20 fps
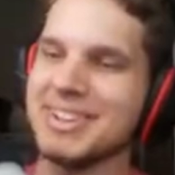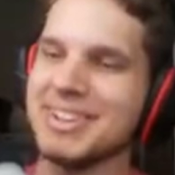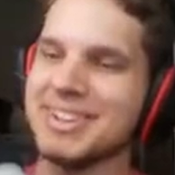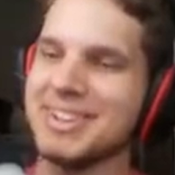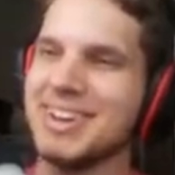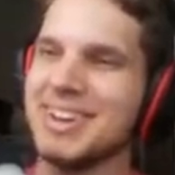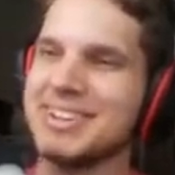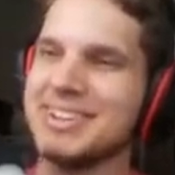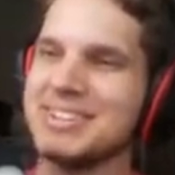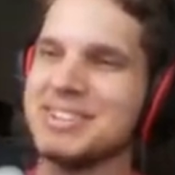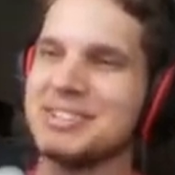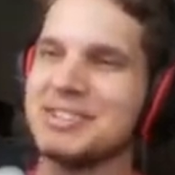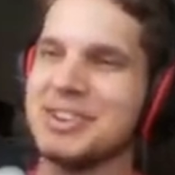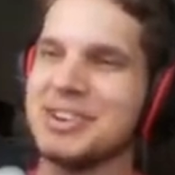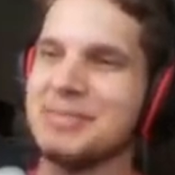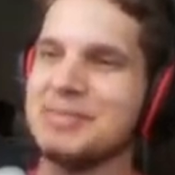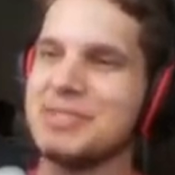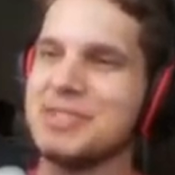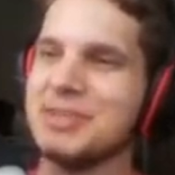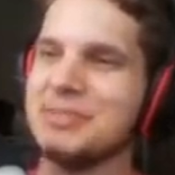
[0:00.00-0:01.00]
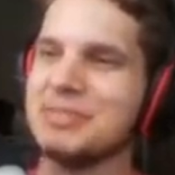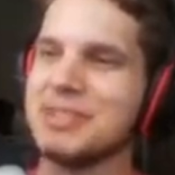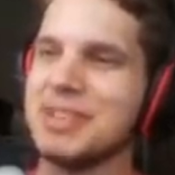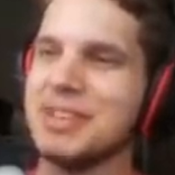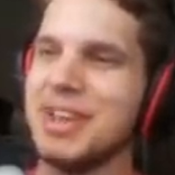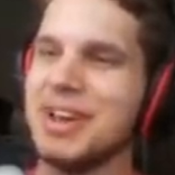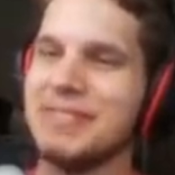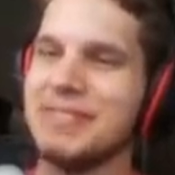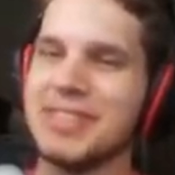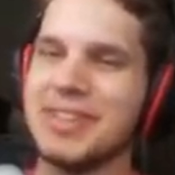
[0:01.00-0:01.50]
I just straight up jumped in
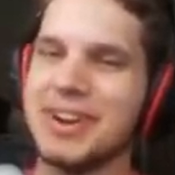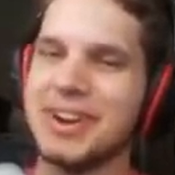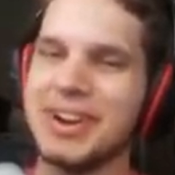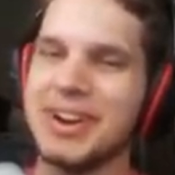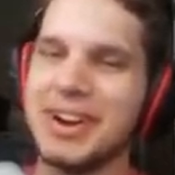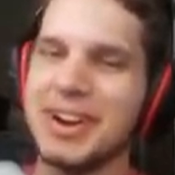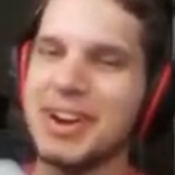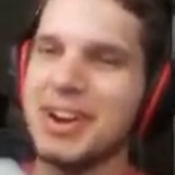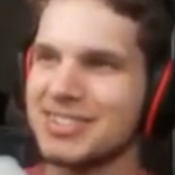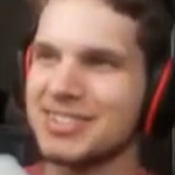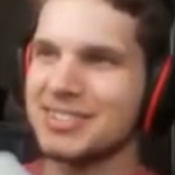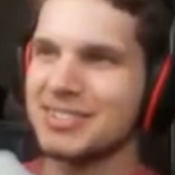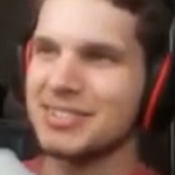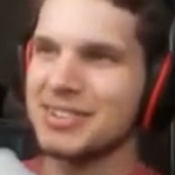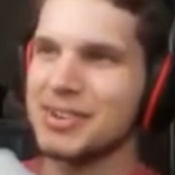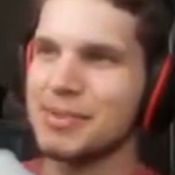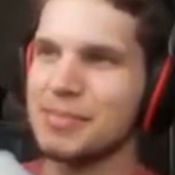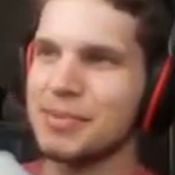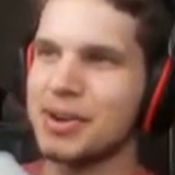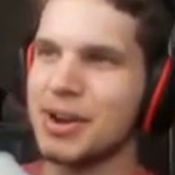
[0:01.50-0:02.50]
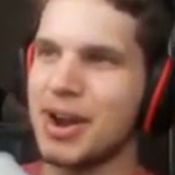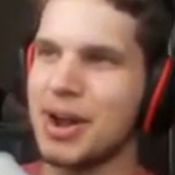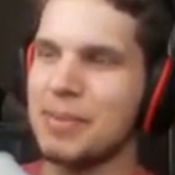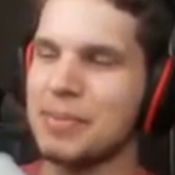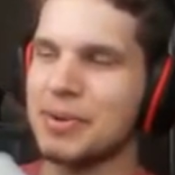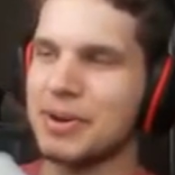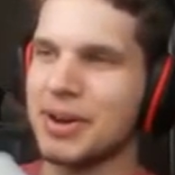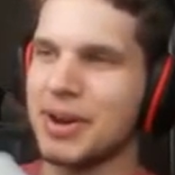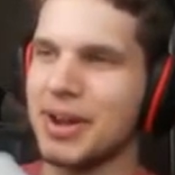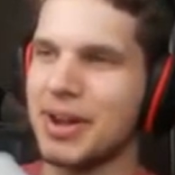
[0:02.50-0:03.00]
lava there. Rip
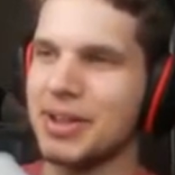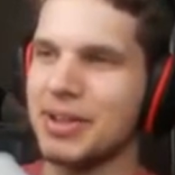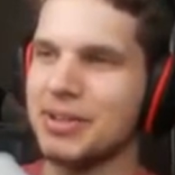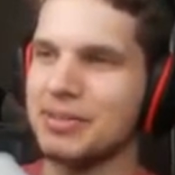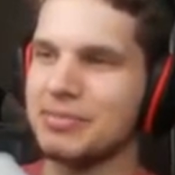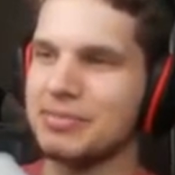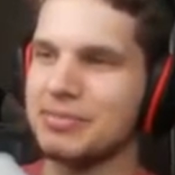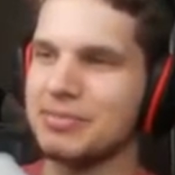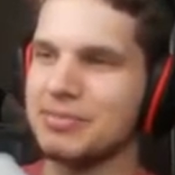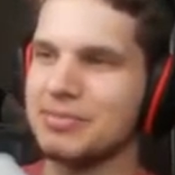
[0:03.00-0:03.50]
copper golem.